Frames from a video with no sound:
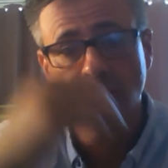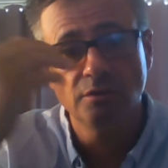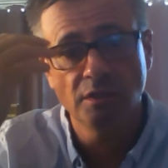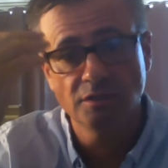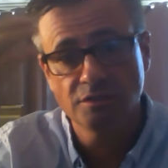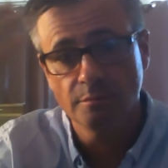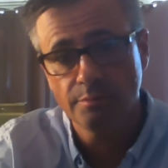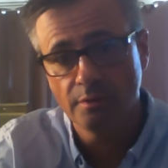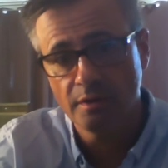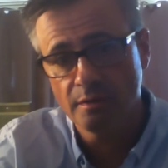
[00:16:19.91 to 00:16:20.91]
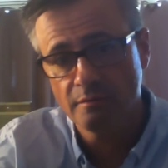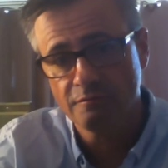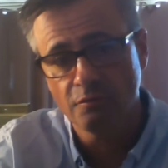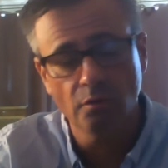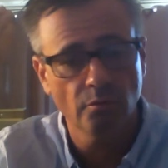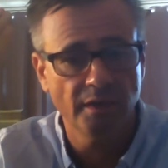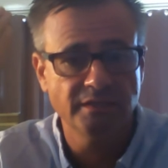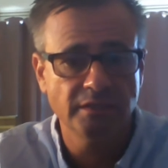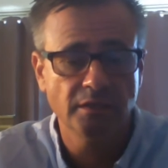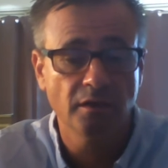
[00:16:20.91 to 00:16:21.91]
you need to put a photo
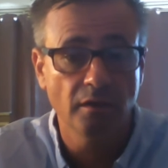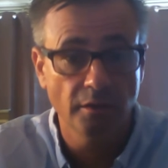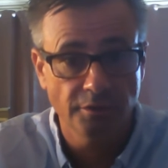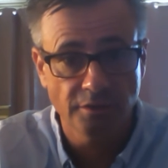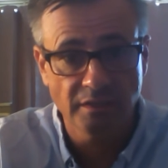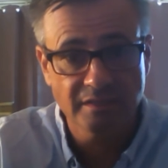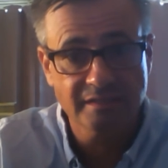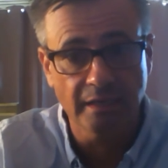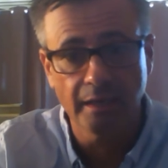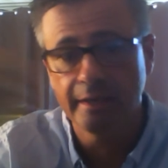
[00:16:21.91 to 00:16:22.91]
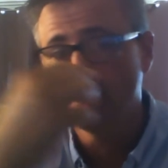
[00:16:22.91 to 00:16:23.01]
ID on, you need to sign